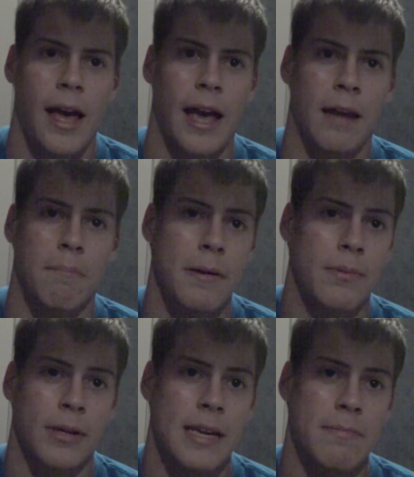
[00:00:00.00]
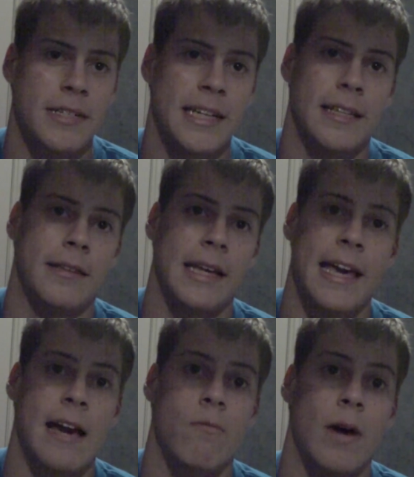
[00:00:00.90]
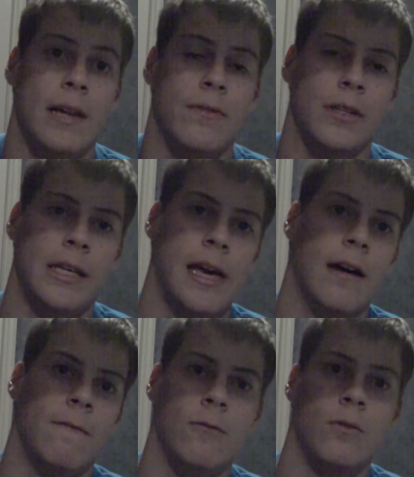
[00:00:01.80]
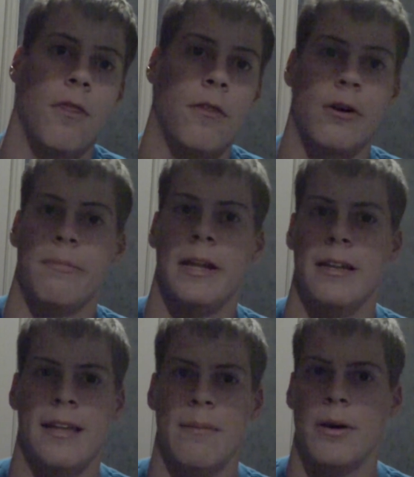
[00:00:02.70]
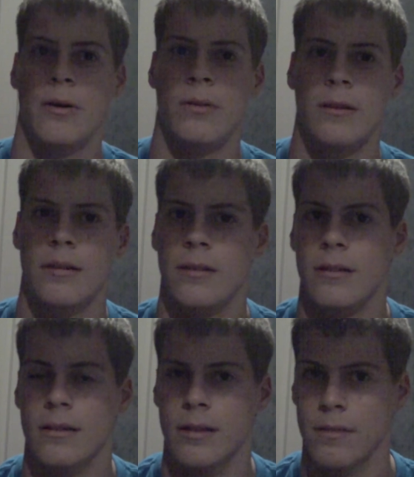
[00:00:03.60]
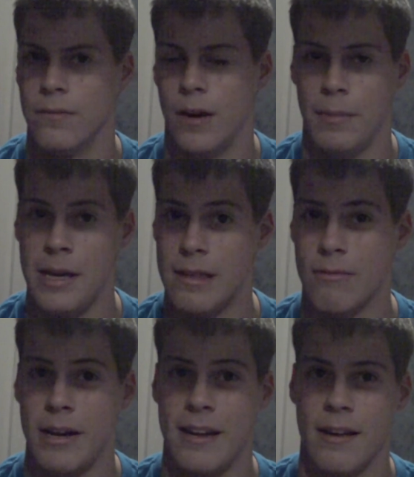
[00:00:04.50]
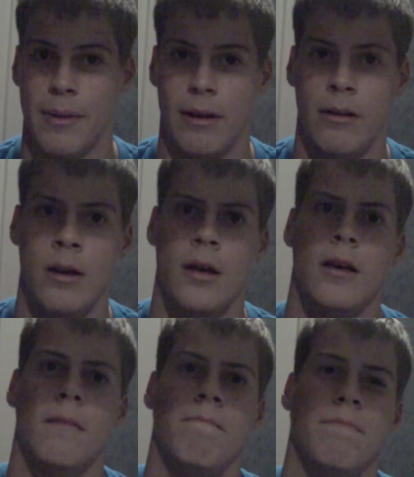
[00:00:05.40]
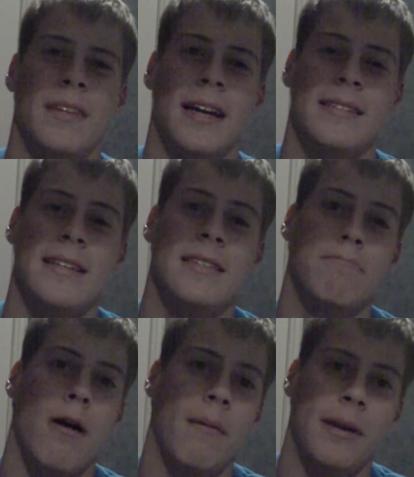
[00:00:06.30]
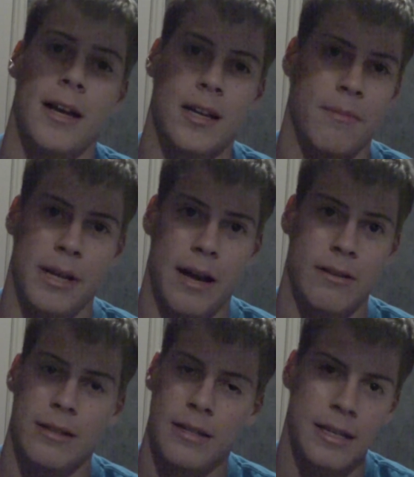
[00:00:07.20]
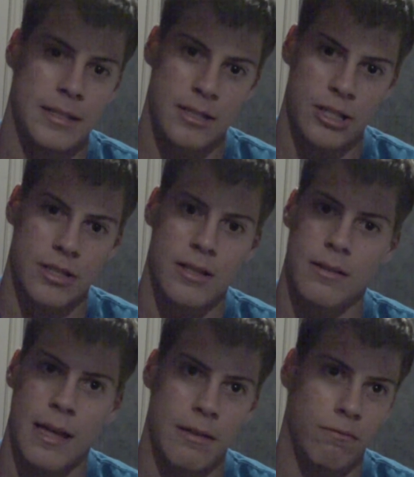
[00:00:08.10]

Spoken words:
And people keep saying that they can't wait for the full 30-minute demo from E3 to come out. Guys, it's probably not coming out. It's just they